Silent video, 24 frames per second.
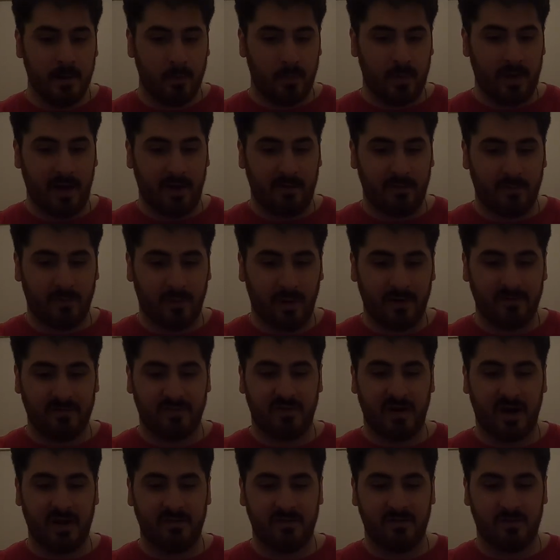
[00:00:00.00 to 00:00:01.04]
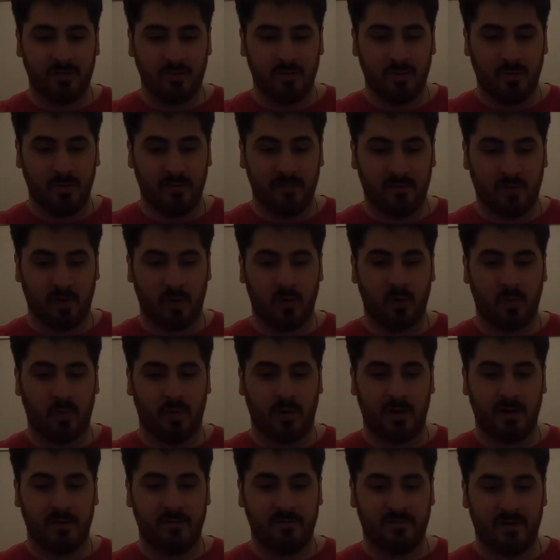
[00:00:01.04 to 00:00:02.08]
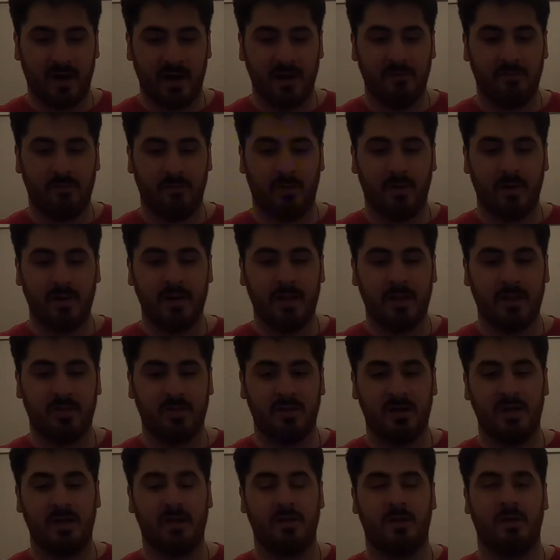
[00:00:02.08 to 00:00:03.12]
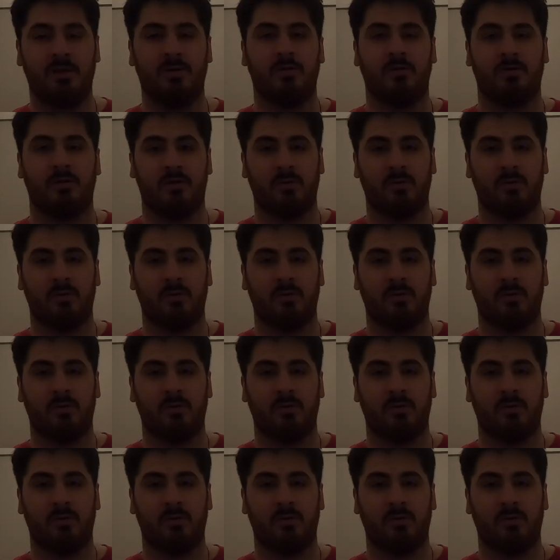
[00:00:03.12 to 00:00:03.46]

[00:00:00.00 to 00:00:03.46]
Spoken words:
we have won 5-2, 4-1, 5-1 and 3-0.